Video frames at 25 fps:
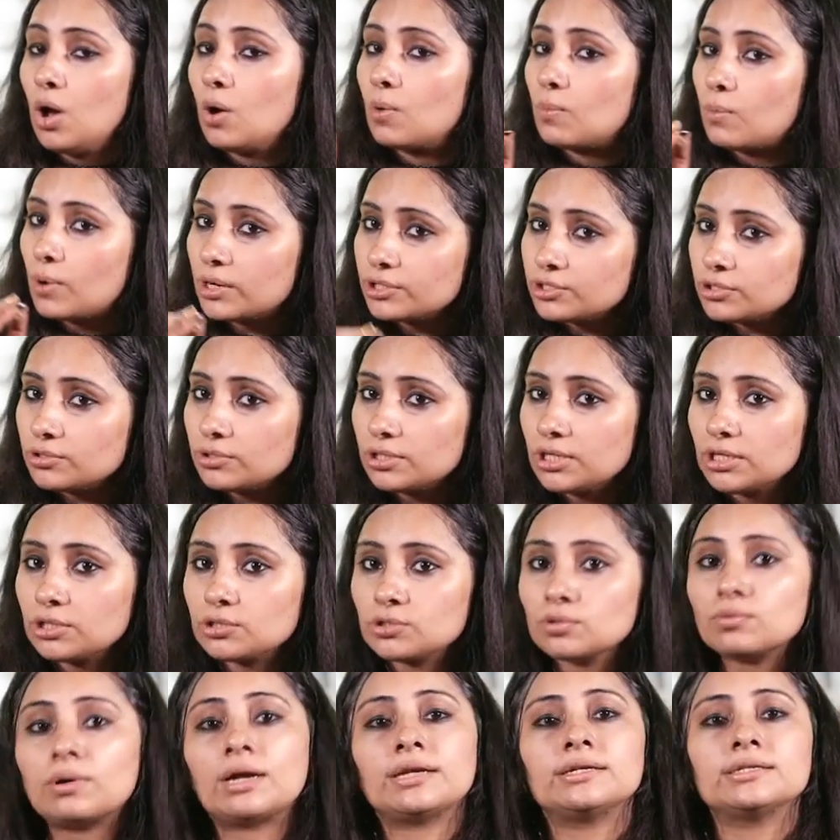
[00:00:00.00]
What you need
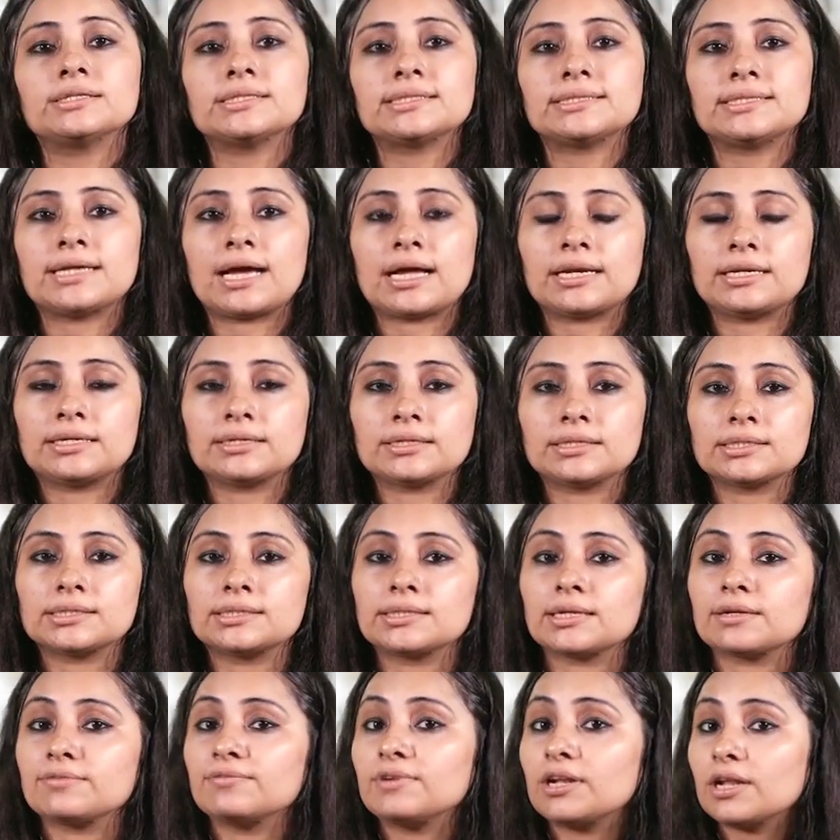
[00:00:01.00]
to understand is
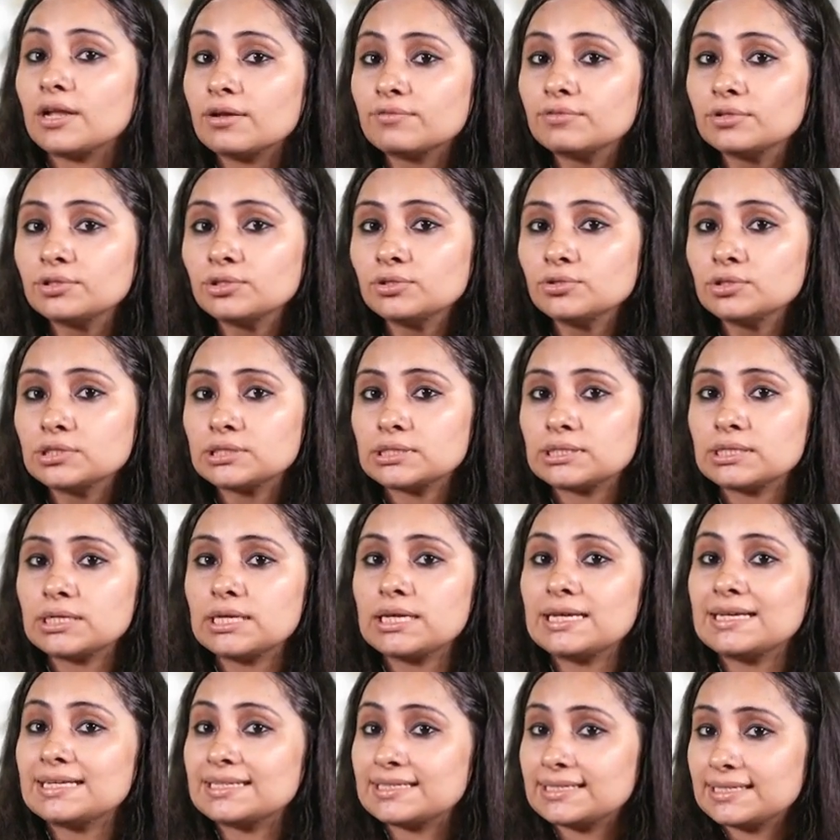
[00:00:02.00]
that whenever you
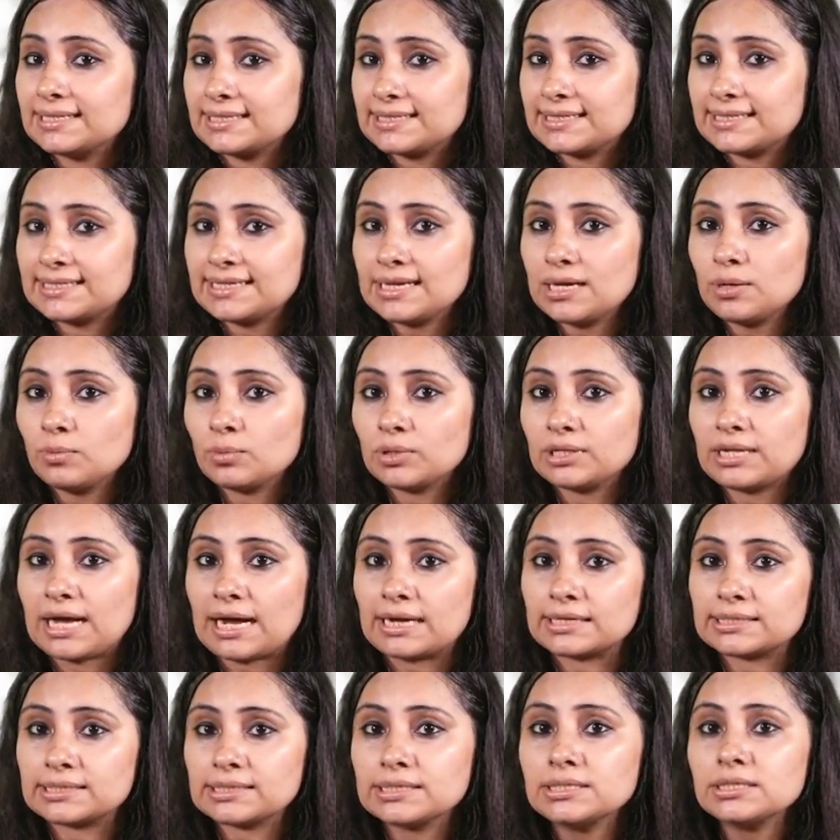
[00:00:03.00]
see C with
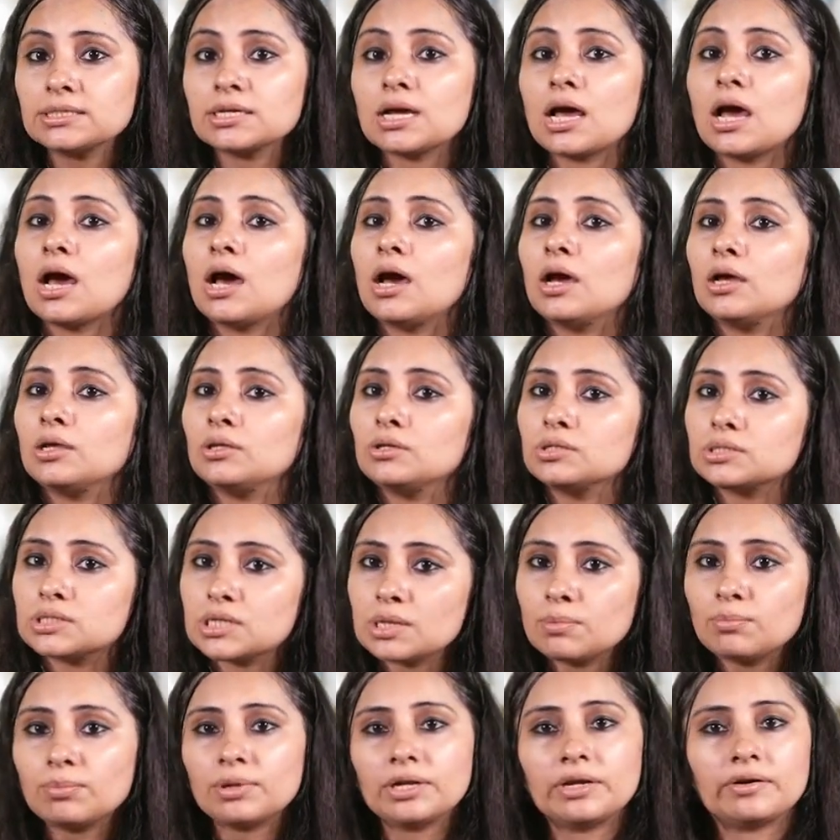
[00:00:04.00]
accent, you
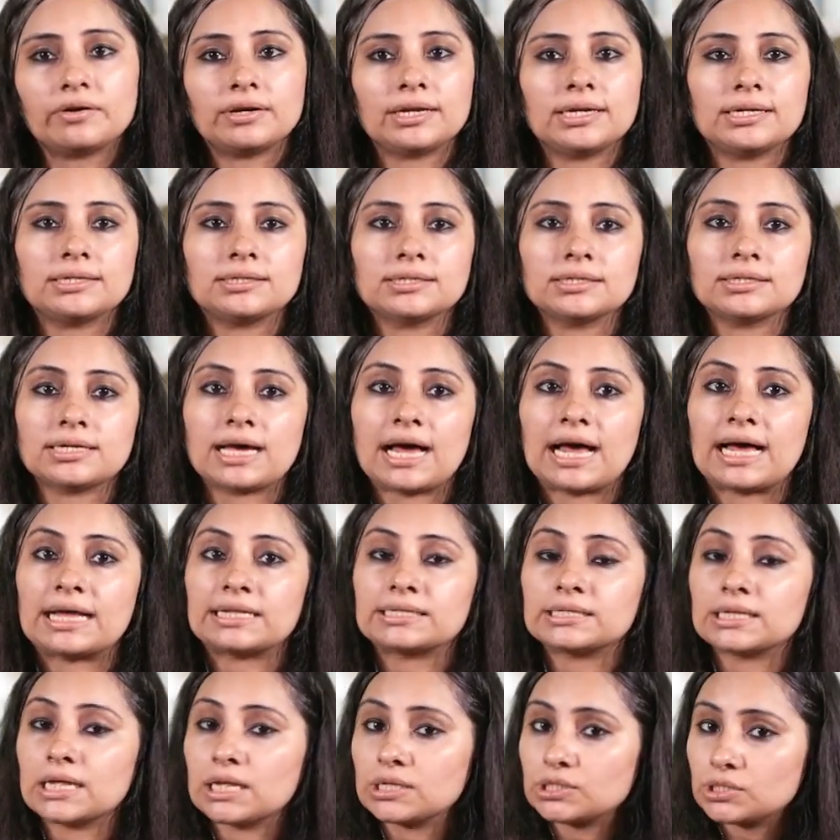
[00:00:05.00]
simply read it as
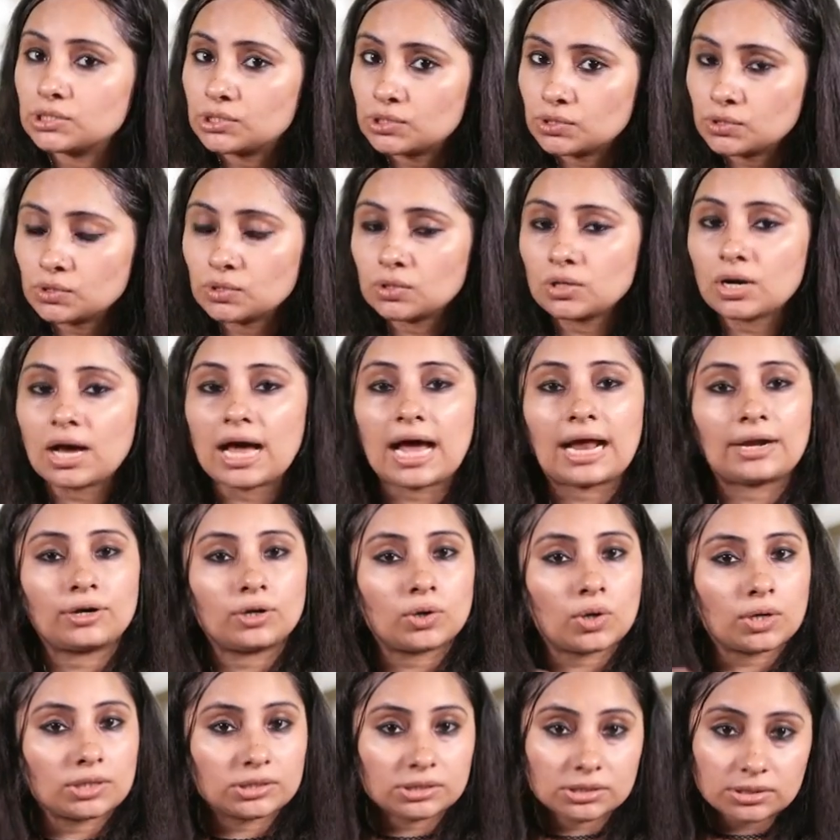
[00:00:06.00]
S and
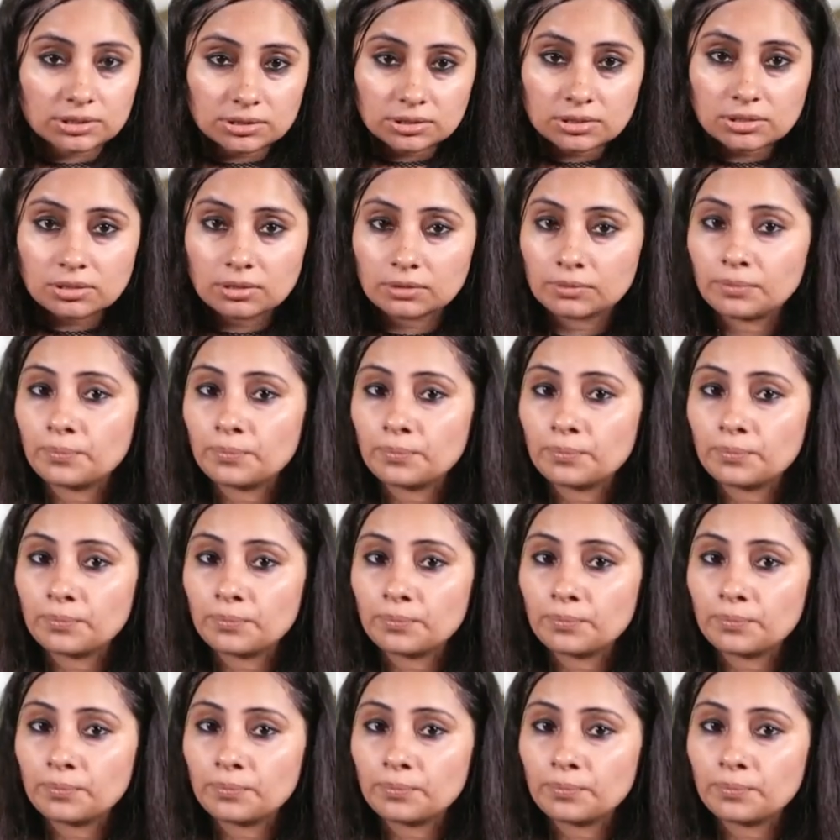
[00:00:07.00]
not K.